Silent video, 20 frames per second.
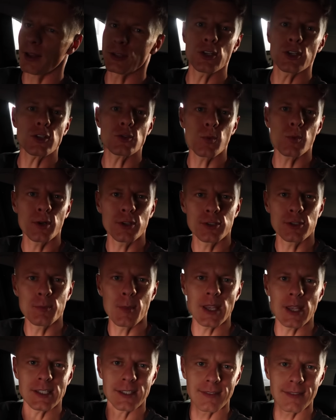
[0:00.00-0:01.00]
Just wanted
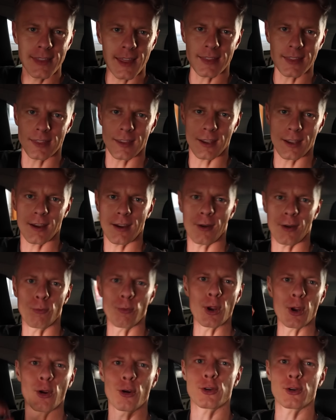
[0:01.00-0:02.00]
to mention that the
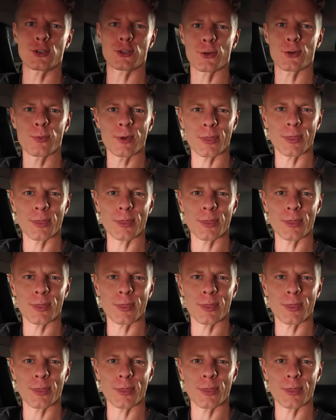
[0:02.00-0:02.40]
rehearsal